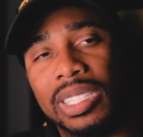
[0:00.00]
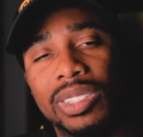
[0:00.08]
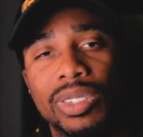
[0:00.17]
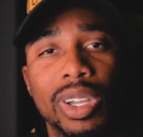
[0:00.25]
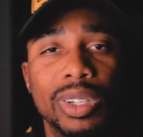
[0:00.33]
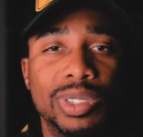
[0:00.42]

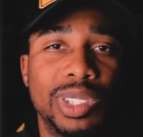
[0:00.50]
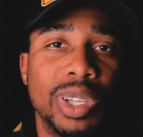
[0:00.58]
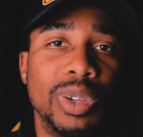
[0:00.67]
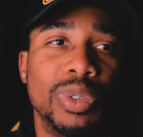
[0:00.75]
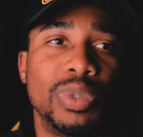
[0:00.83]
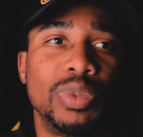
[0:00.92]
You know,
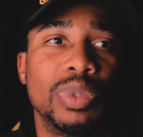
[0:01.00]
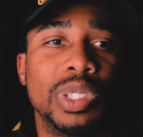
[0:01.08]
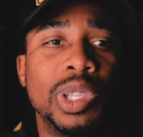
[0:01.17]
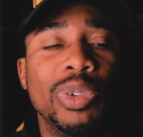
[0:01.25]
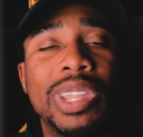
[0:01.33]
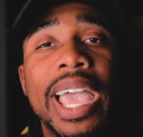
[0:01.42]
so
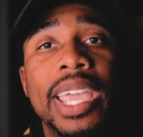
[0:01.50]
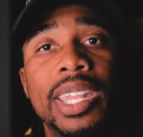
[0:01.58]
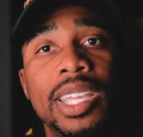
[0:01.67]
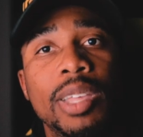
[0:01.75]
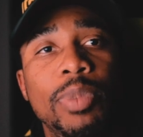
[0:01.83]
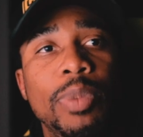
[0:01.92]
your
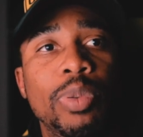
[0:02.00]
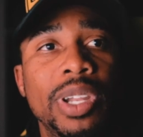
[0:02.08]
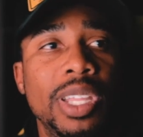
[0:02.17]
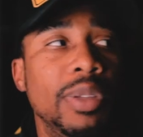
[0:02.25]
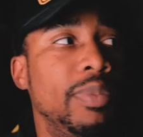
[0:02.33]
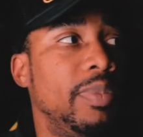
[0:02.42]
dieting can be
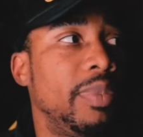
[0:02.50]
very